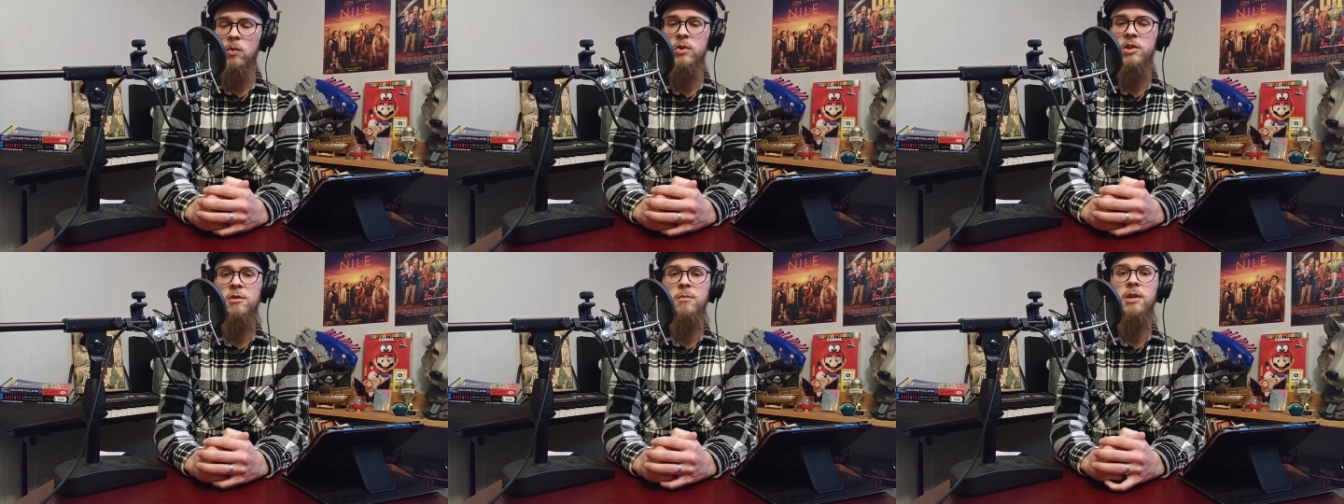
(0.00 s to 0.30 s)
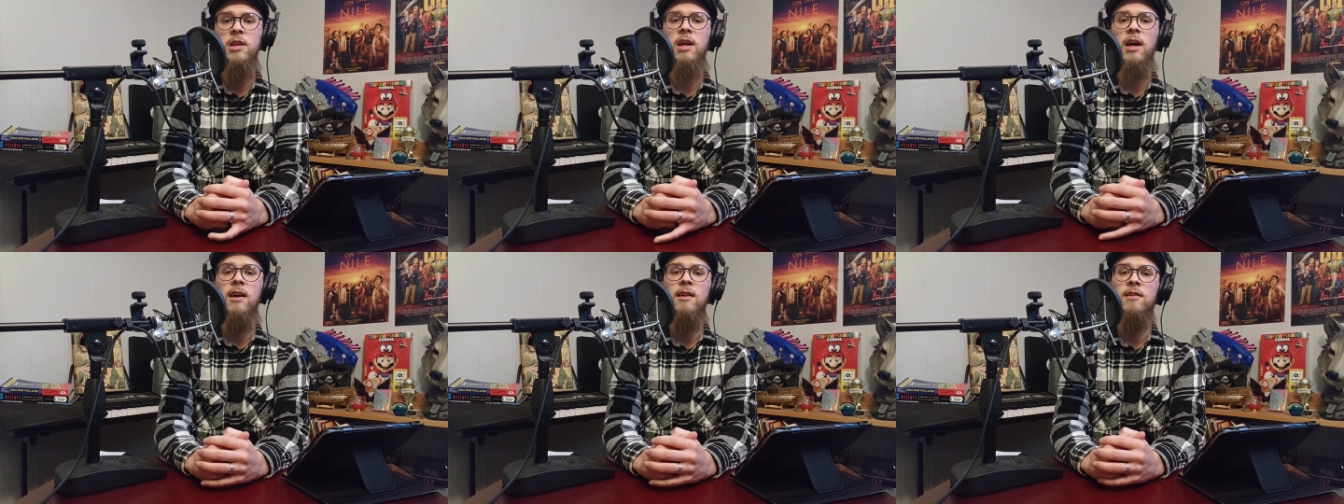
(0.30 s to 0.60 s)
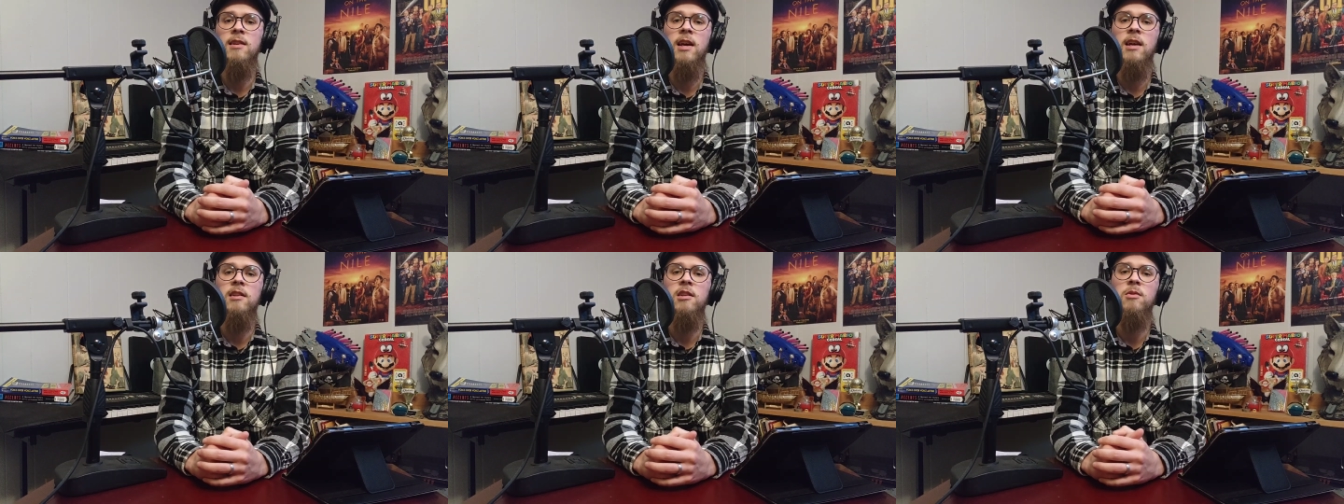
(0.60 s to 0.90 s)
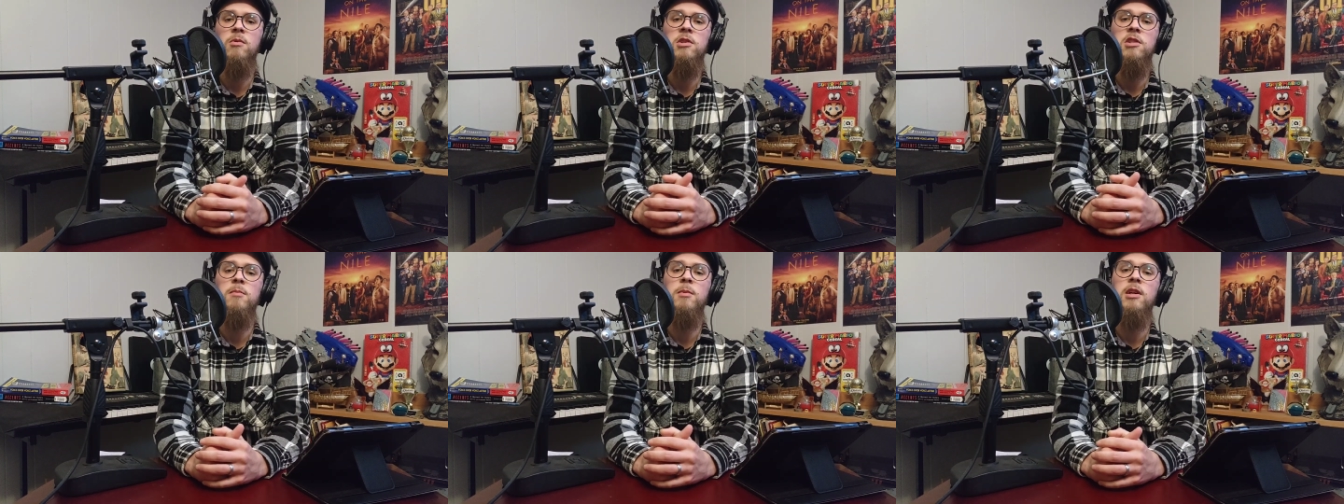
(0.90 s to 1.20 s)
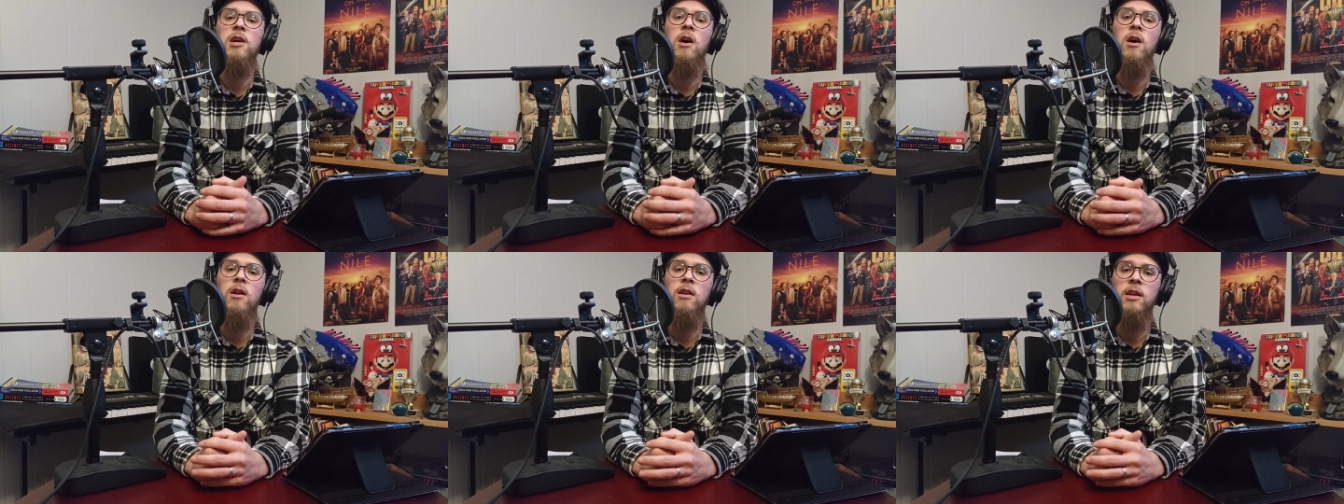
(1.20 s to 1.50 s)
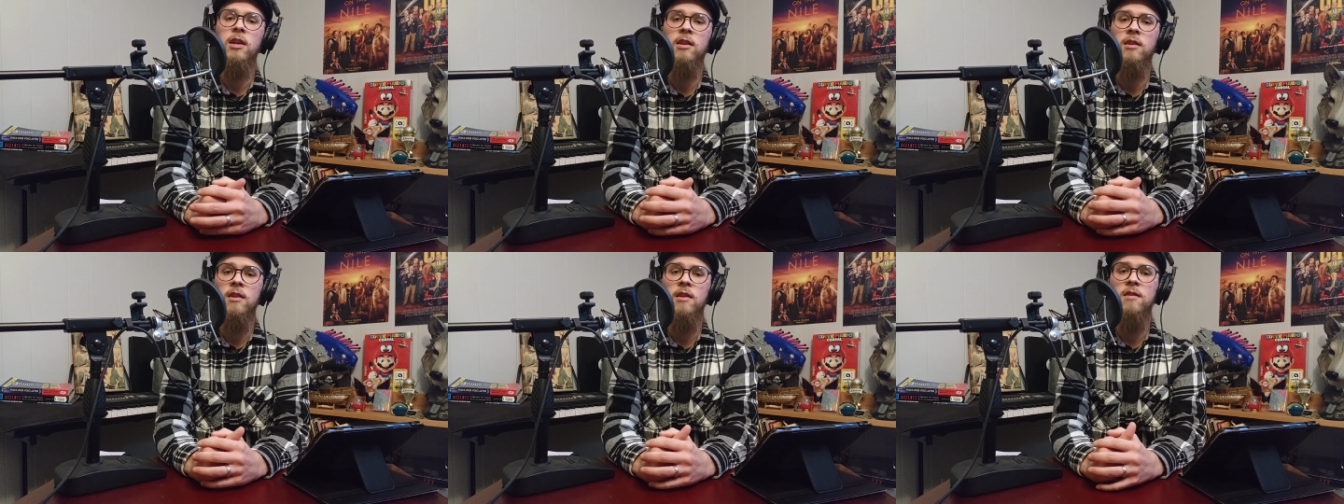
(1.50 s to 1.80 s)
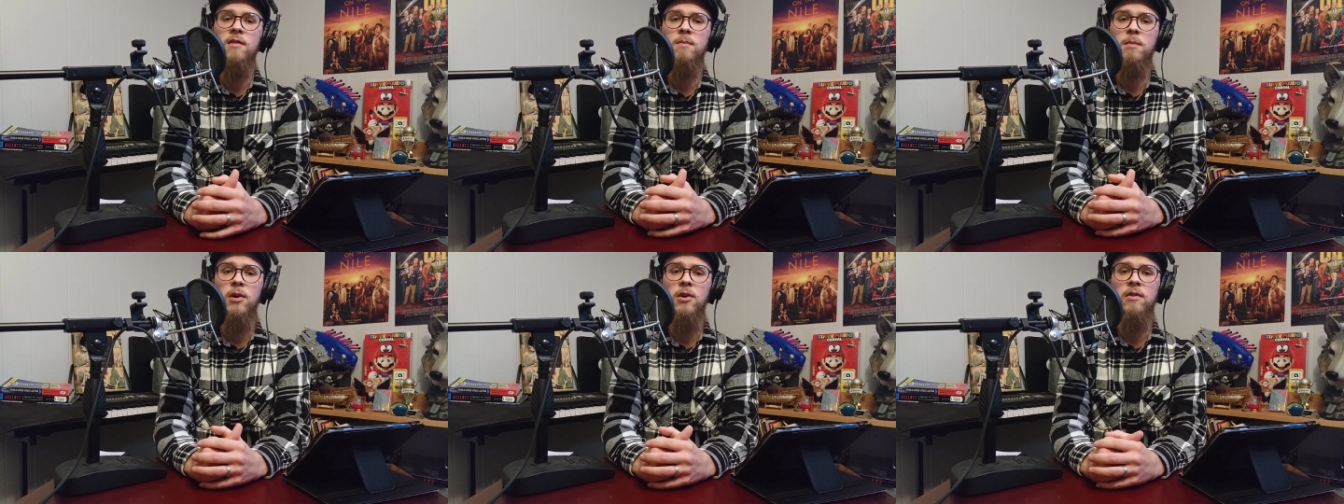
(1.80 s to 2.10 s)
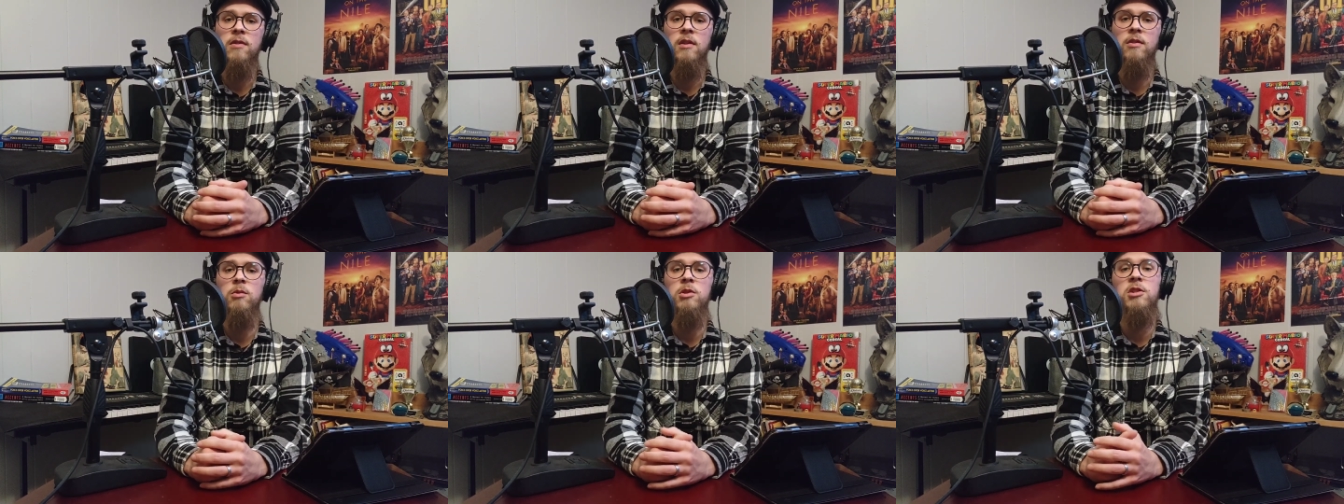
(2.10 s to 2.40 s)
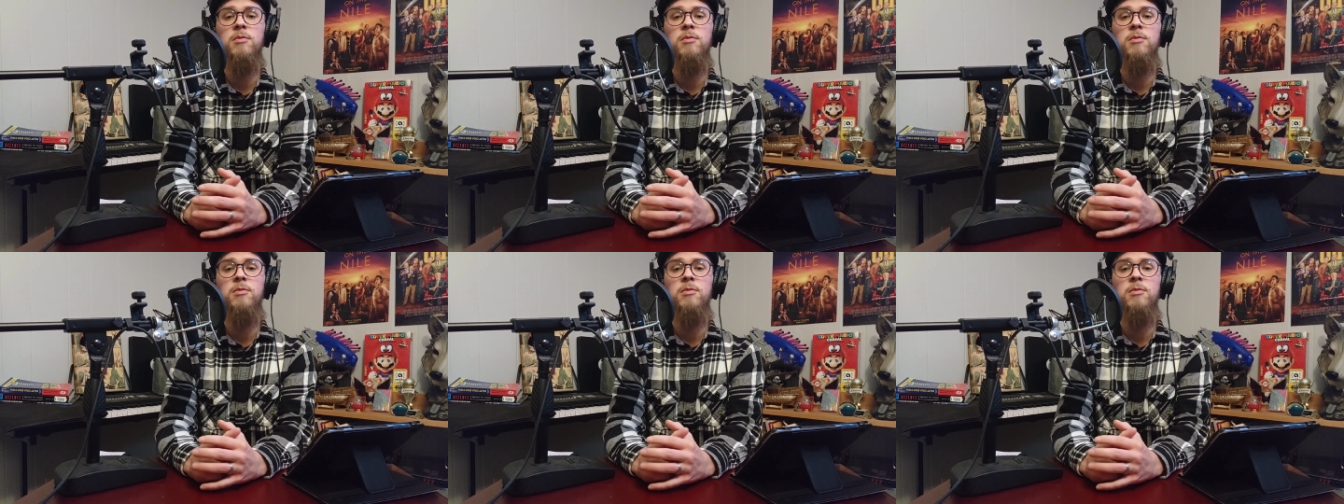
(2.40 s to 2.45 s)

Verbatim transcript: We should be contacting, we should be calling this person,